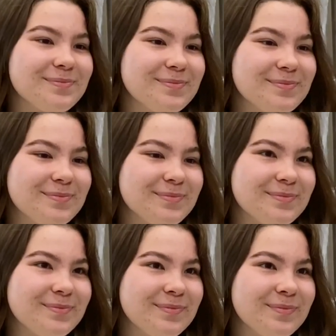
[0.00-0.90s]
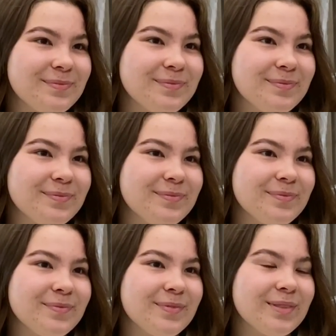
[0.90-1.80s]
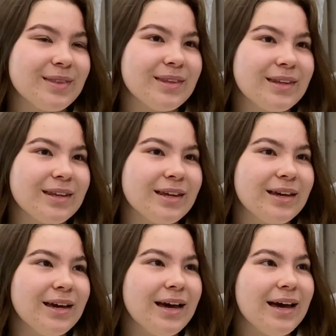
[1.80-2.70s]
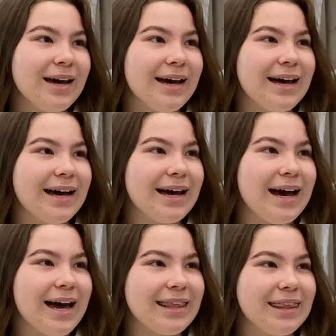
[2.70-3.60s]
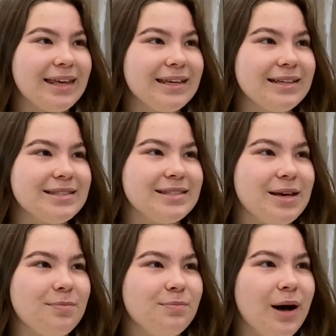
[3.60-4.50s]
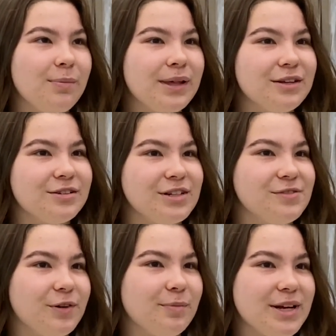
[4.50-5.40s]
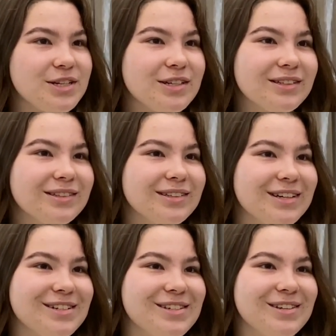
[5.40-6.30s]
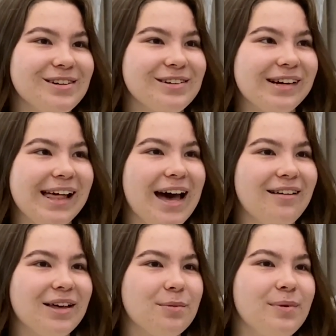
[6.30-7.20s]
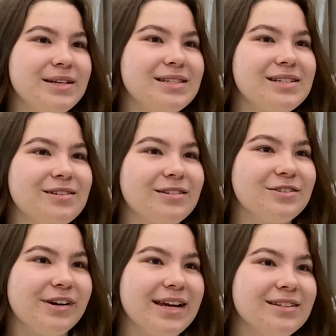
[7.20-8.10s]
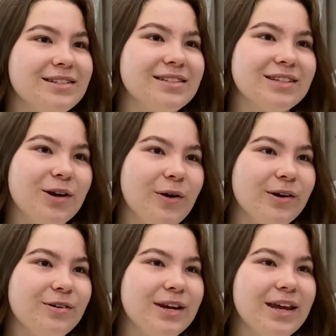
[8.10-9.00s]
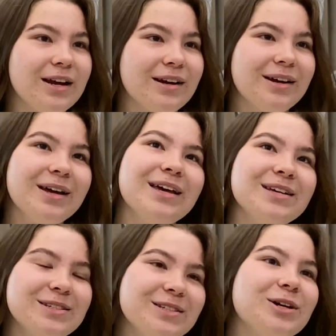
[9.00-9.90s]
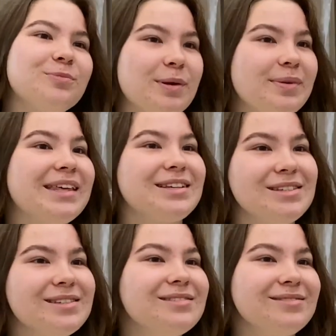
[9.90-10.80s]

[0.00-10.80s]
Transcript: And what's the biggest difference from America in your home country? Uh, I think the public transformation, because you don't really have like buses or trains going on here. So maybe that's.